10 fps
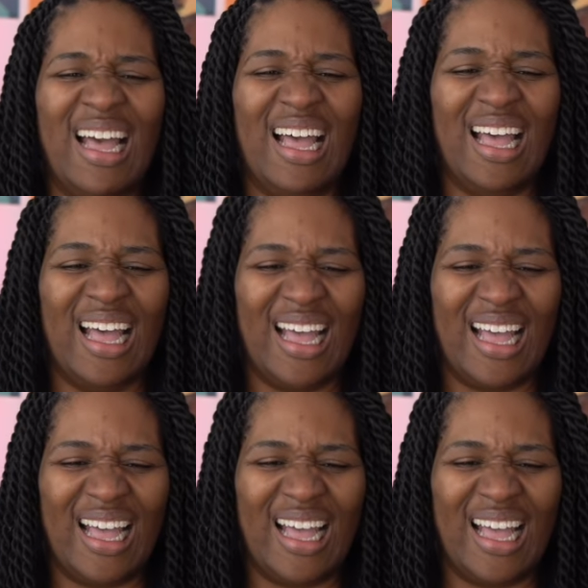Grog!
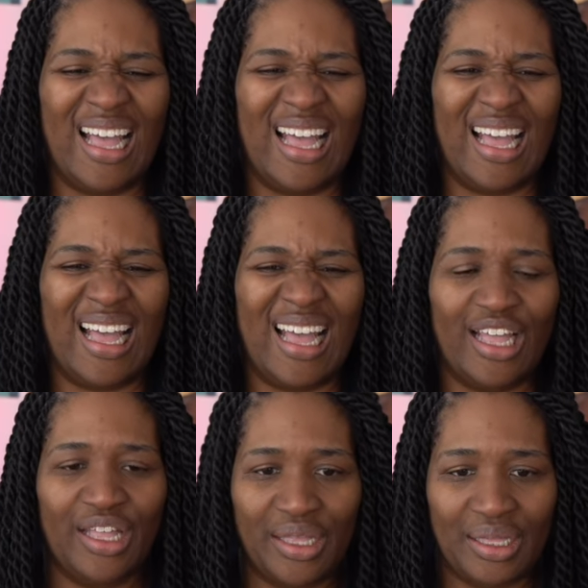Did you
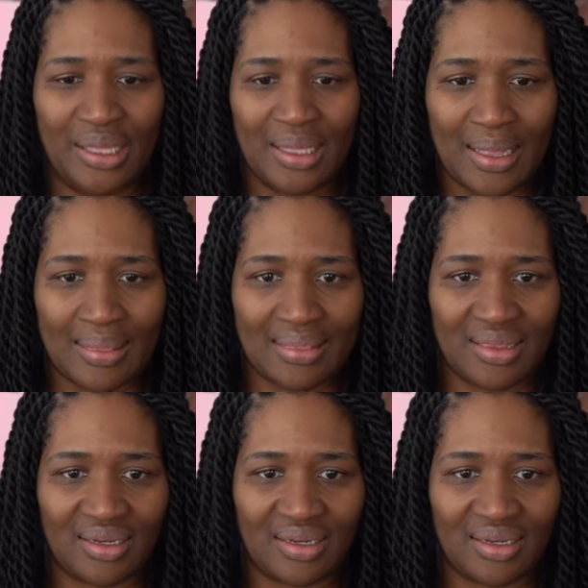forget to eat?